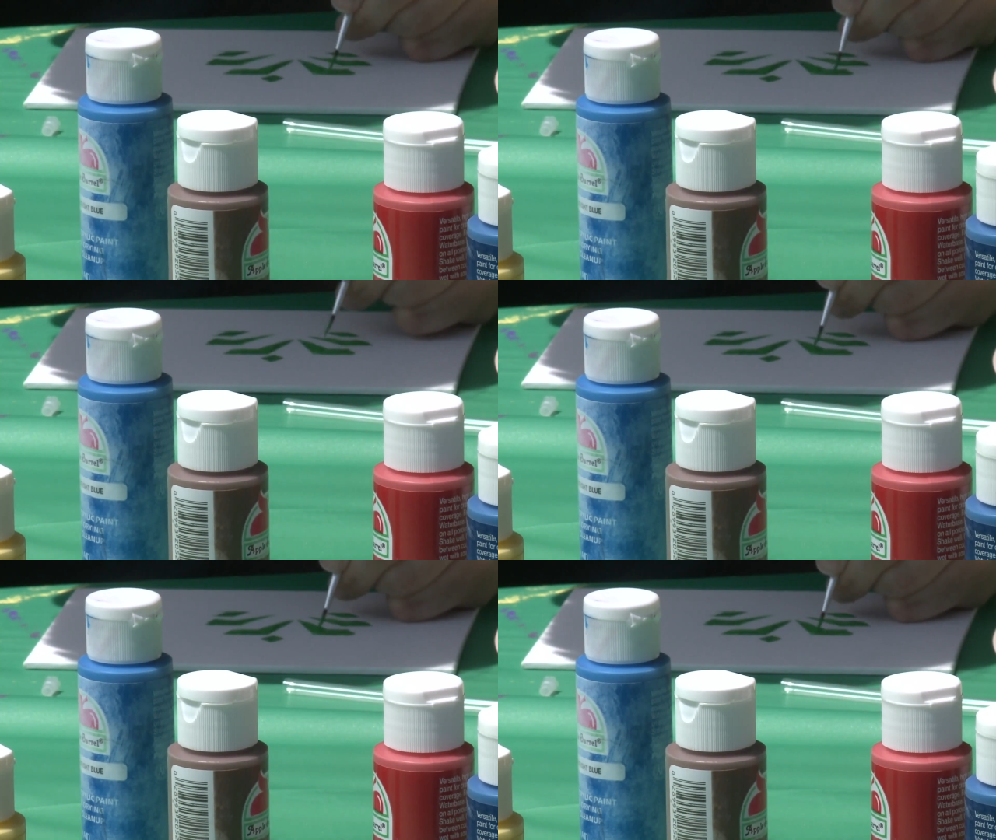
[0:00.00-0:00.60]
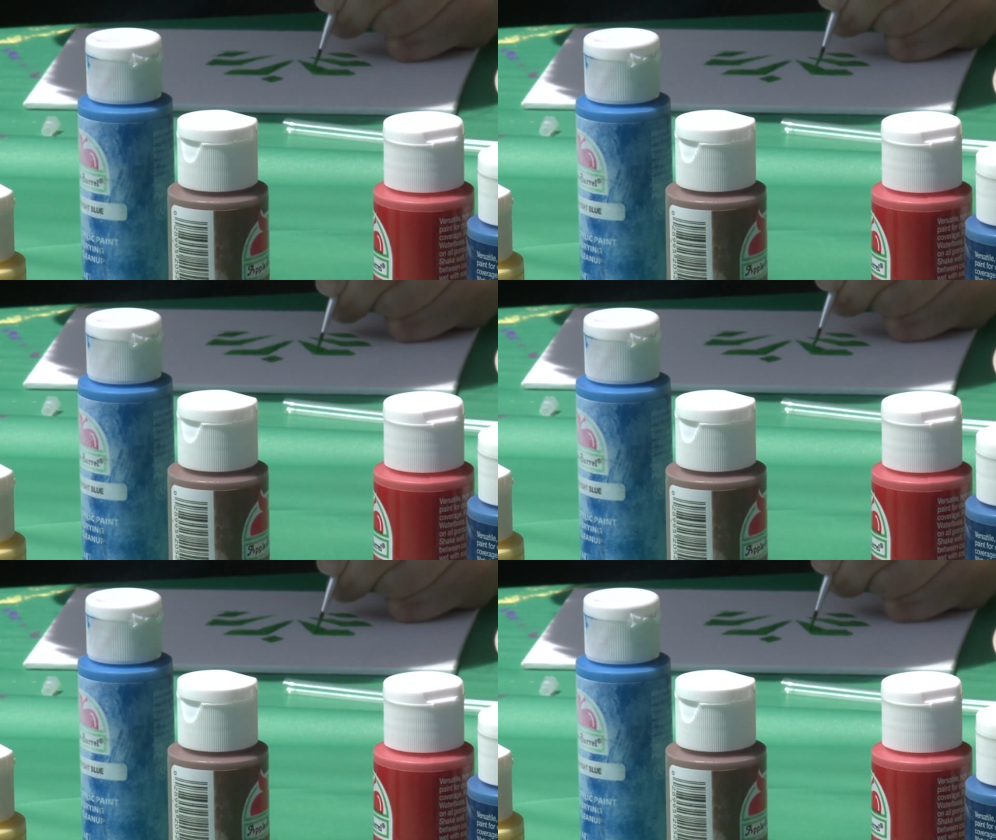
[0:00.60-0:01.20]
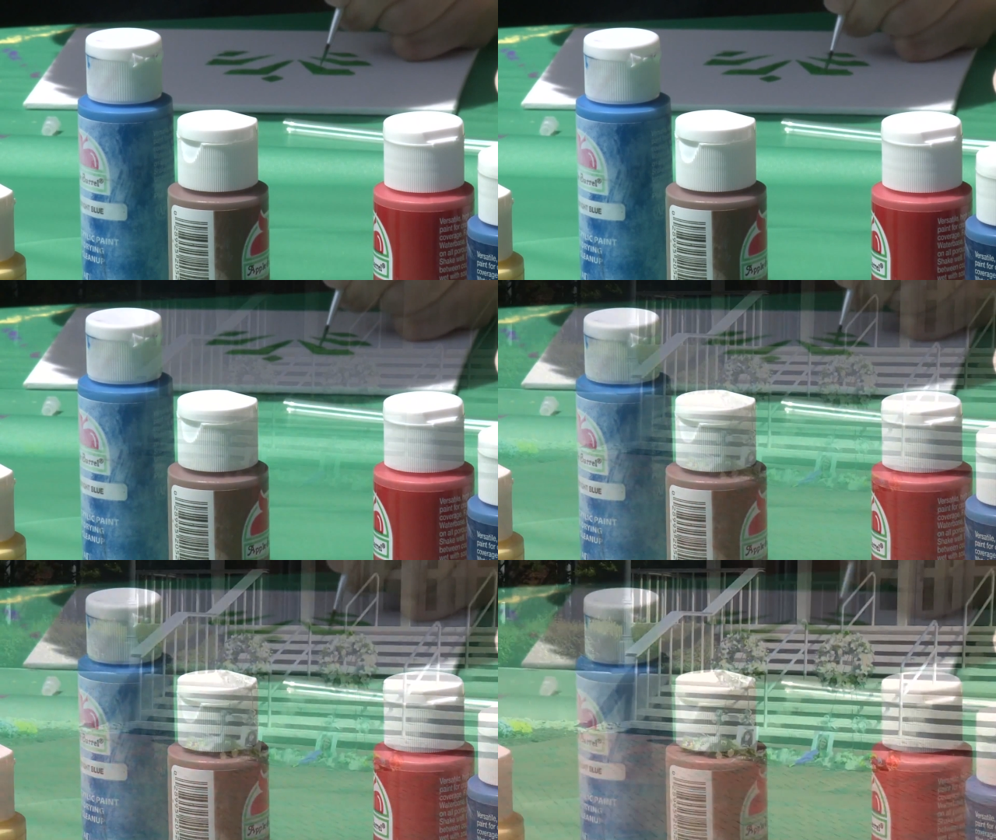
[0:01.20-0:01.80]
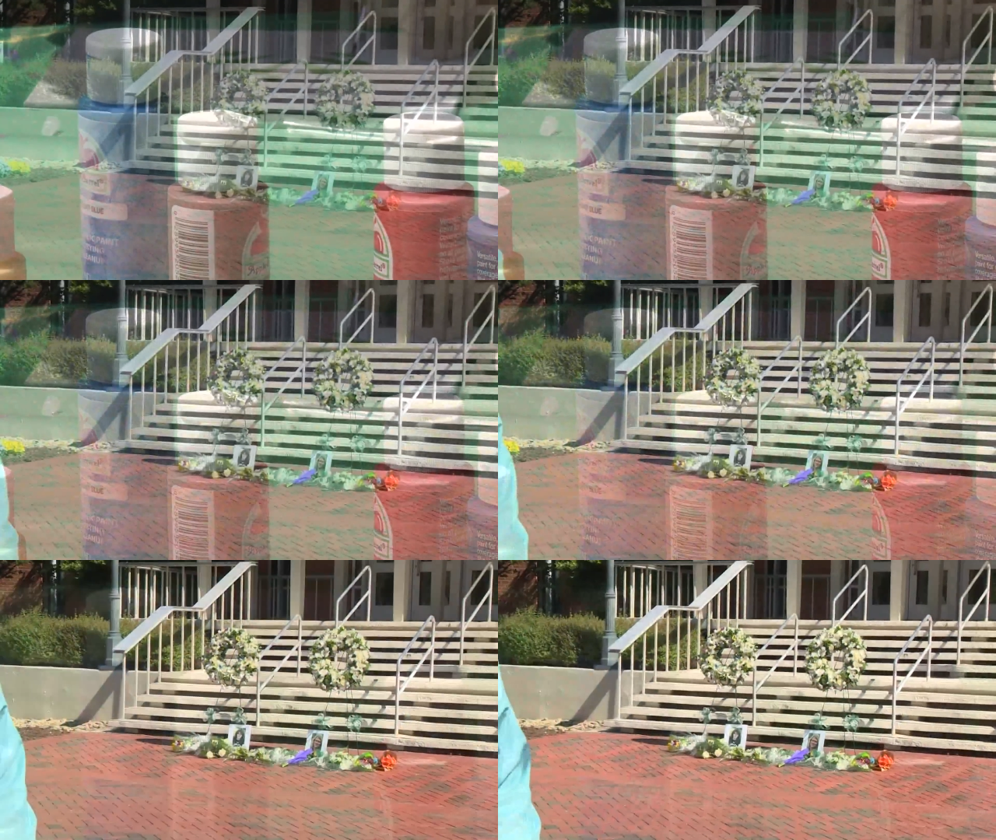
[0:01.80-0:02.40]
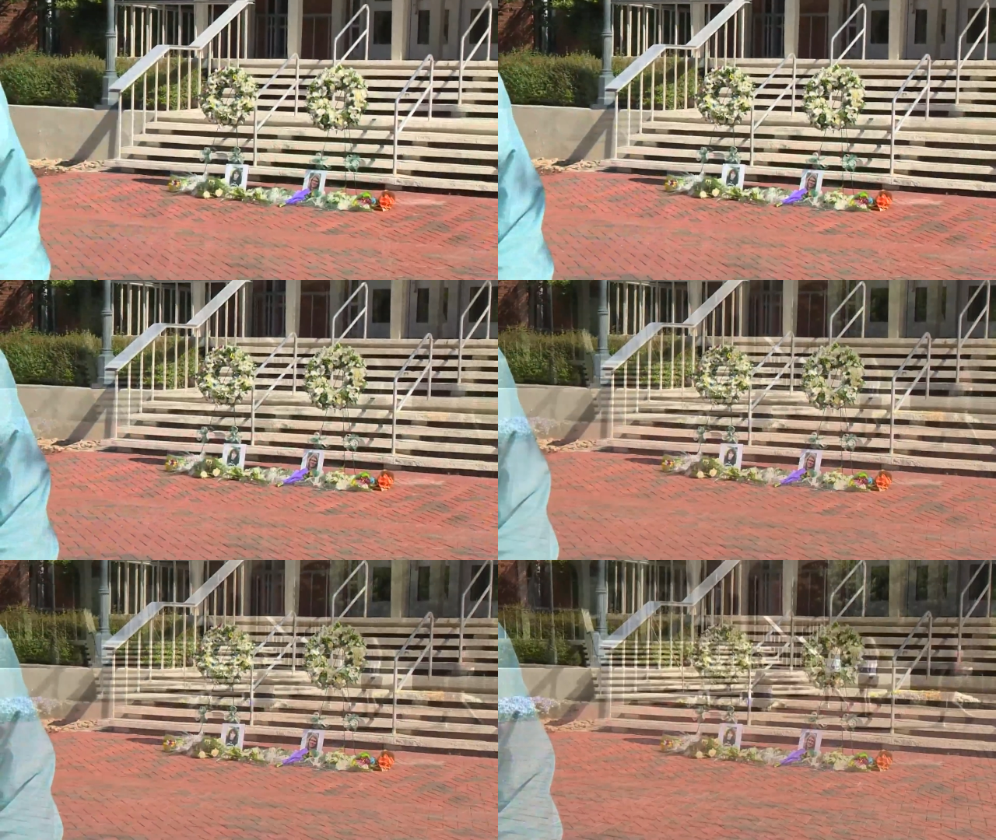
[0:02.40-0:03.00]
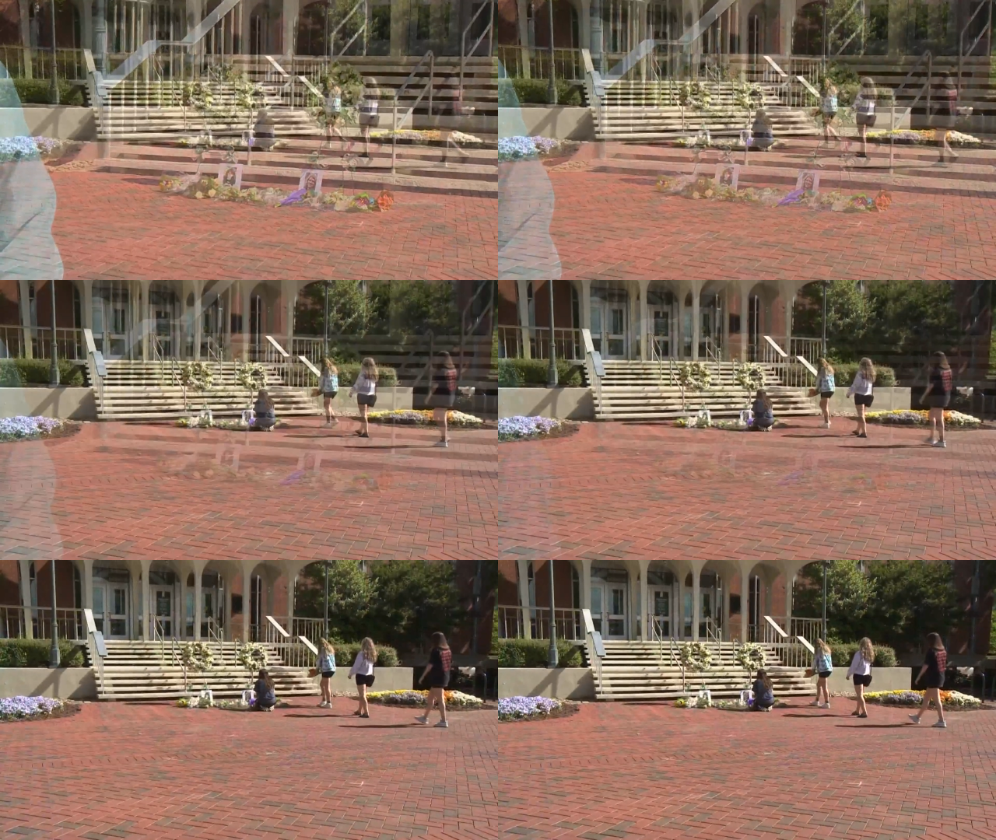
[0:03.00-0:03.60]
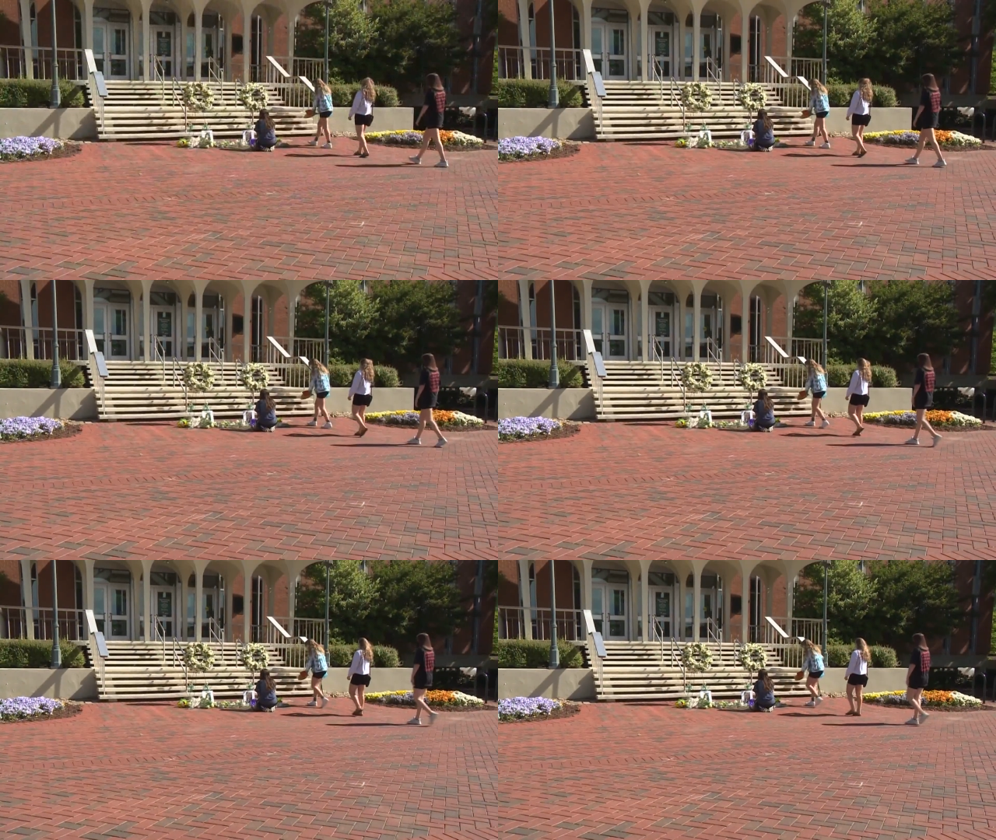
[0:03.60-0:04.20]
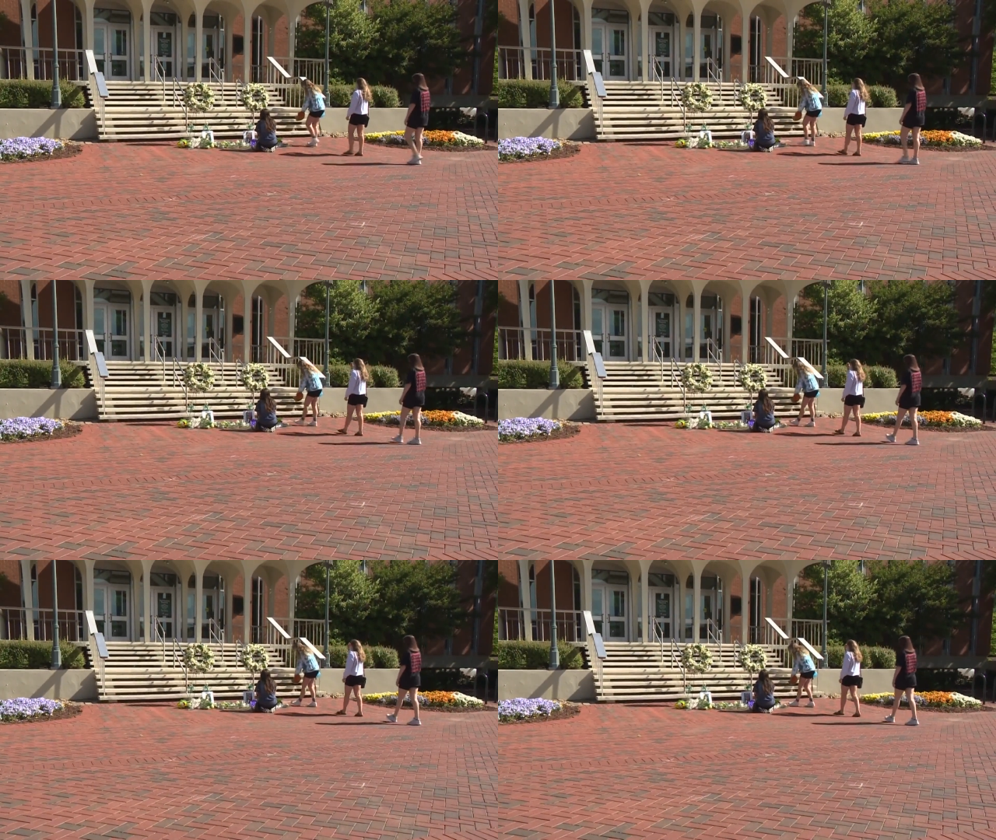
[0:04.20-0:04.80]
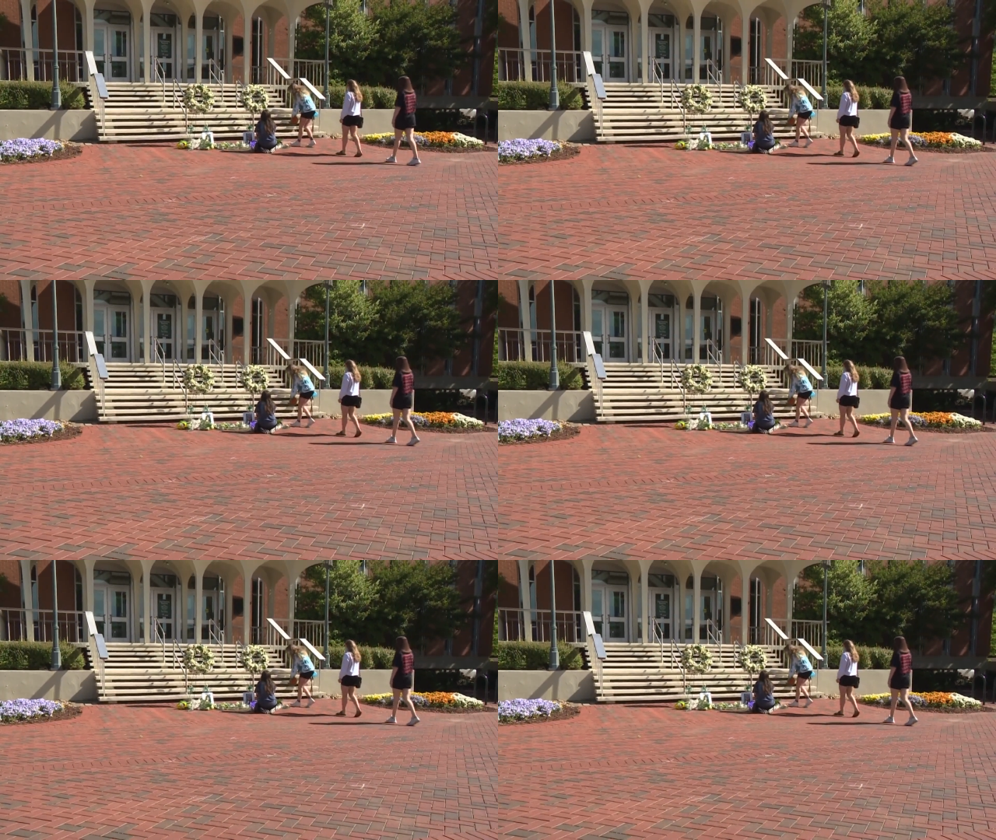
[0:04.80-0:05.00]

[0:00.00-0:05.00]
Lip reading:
Nobody's mouth can be seen.